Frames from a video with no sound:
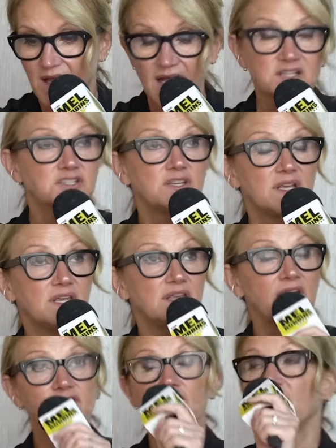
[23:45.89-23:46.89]
Actually,
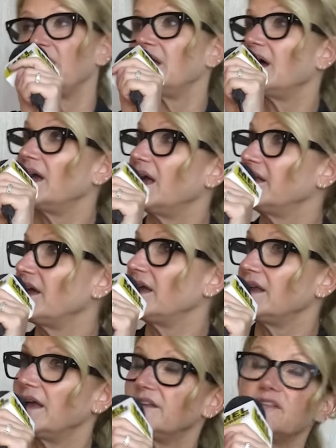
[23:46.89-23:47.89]
yesterday,
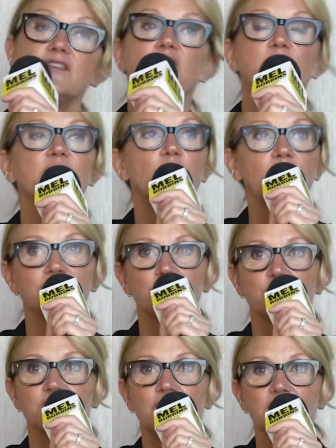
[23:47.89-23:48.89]
I did this before I
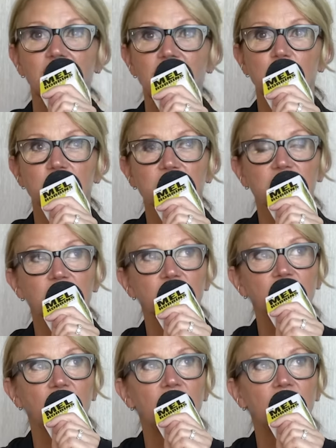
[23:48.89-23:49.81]
flew to Salt Lake because